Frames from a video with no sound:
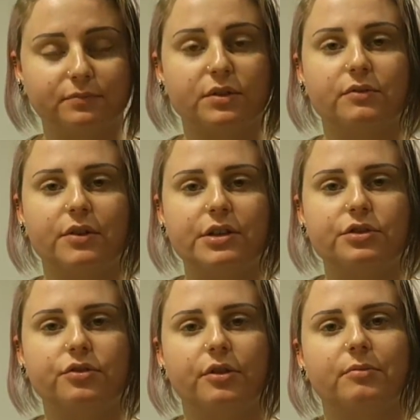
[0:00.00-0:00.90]
It's a very
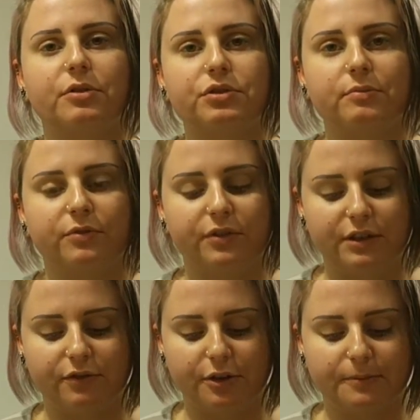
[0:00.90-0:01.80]
strong mushroom
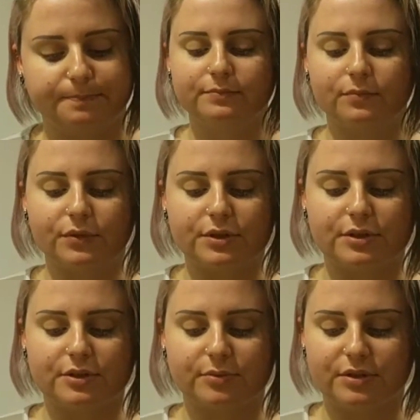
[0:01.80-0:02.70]
flavor.
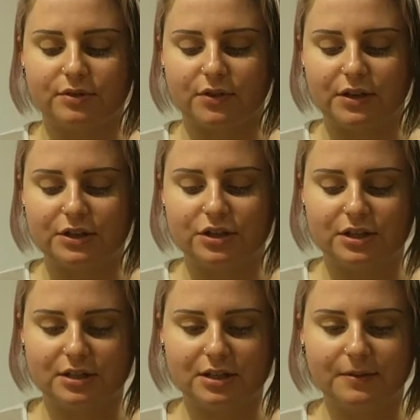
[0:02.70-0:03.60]
So this one is very
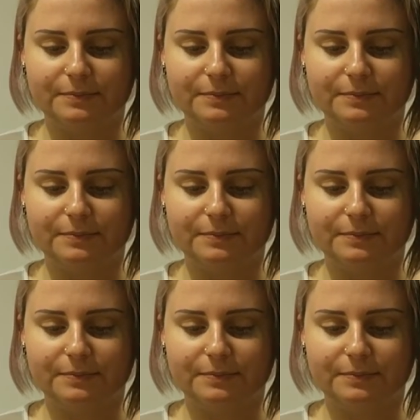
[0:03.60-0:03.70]
cheesy.